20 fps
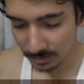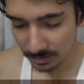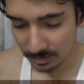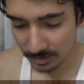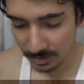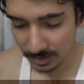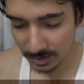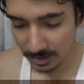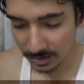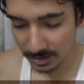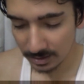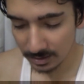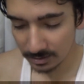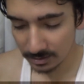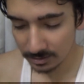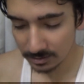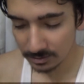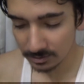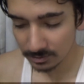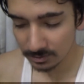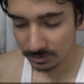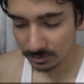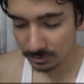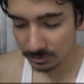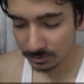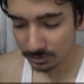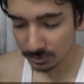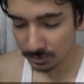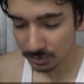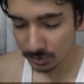And
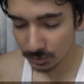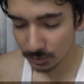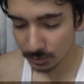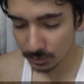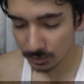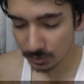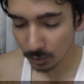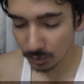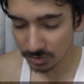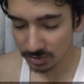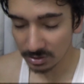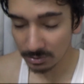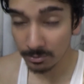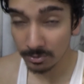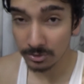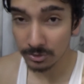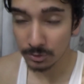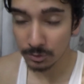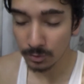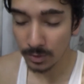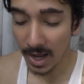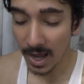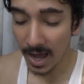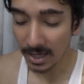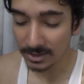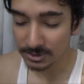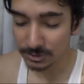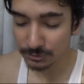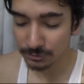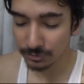question number 2
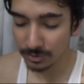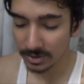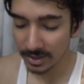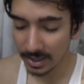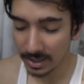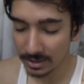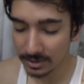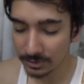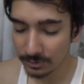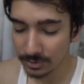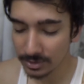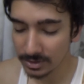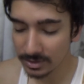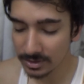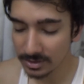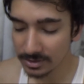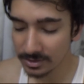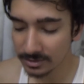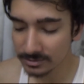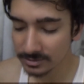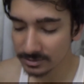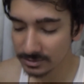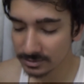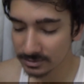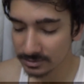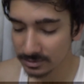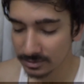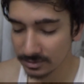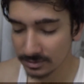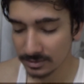asks for Anthony Giddens'
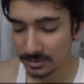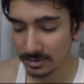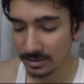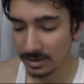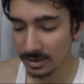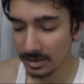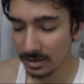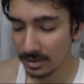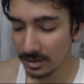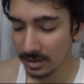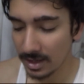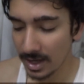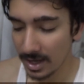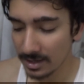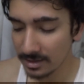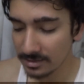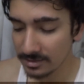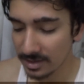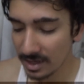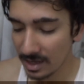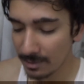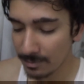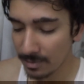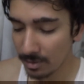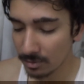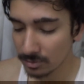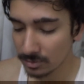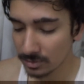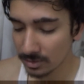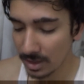idea
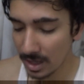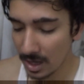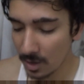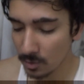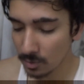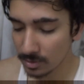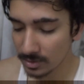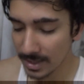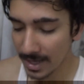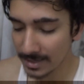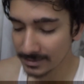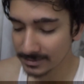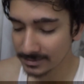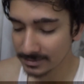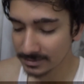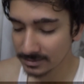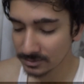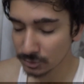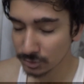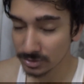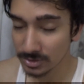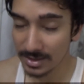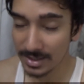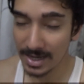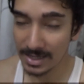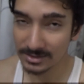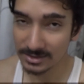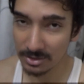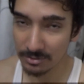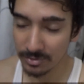about how social
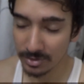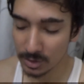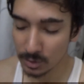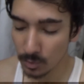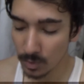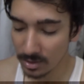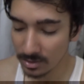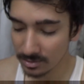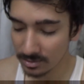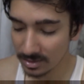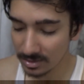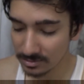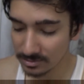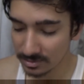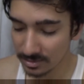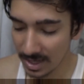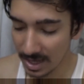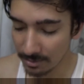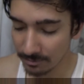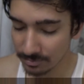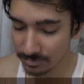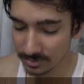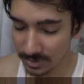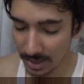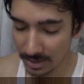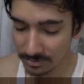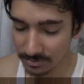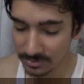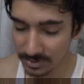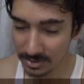class affect one's life,
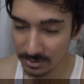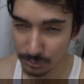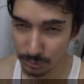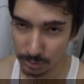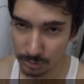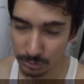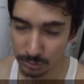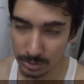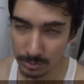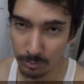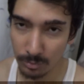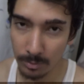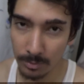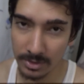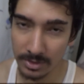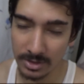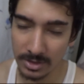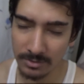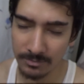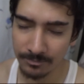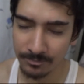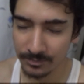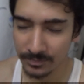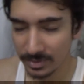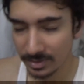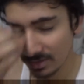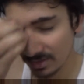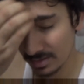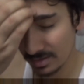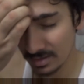science and social mobility.
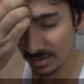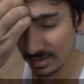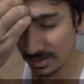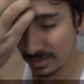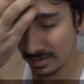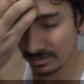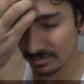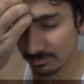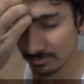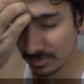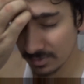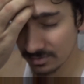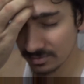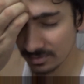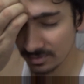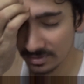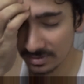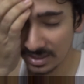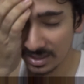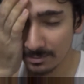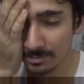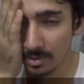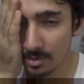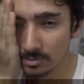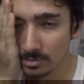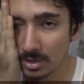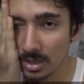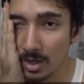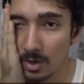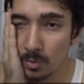It's basically
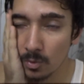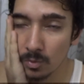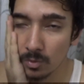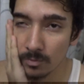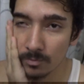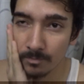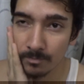about how